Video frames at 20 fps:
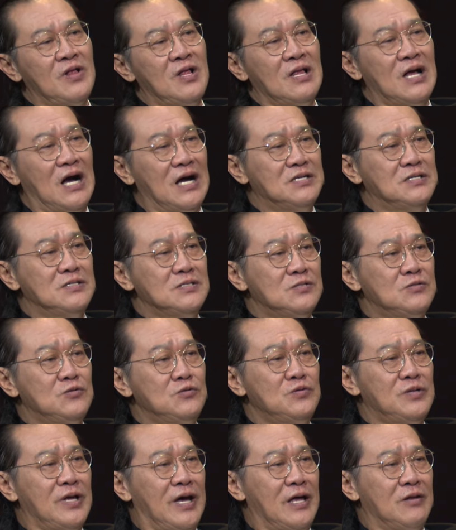I just do
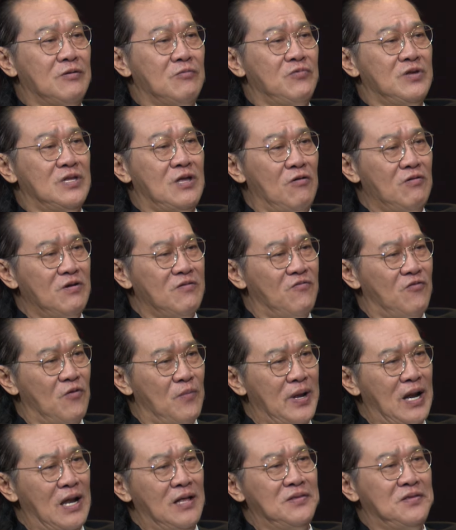that without the
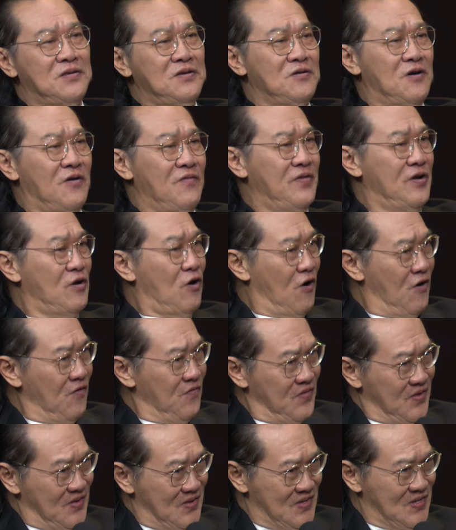formality of an
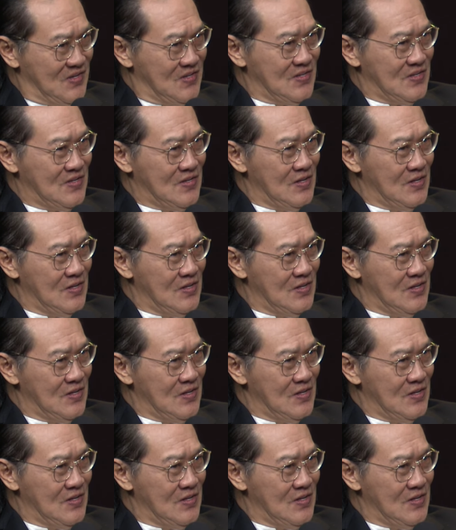office.